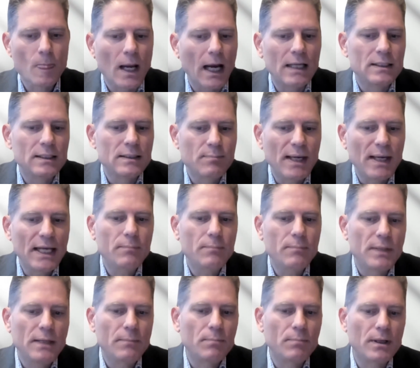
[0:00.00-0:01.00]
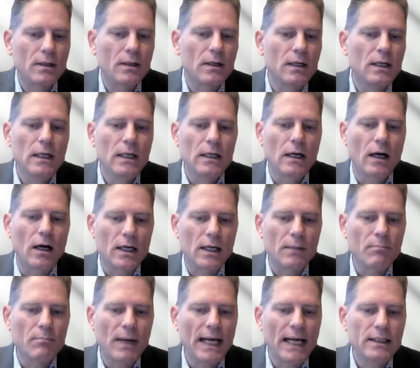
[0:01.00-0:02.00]
And many people are
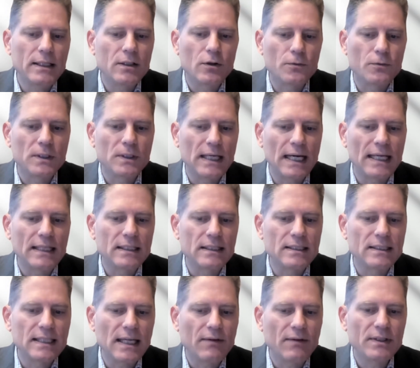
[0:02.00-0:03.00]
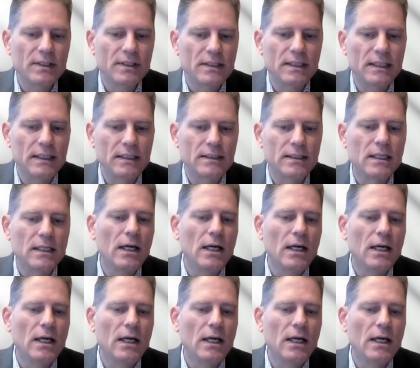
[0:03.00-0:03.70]
reminded of the 1970s,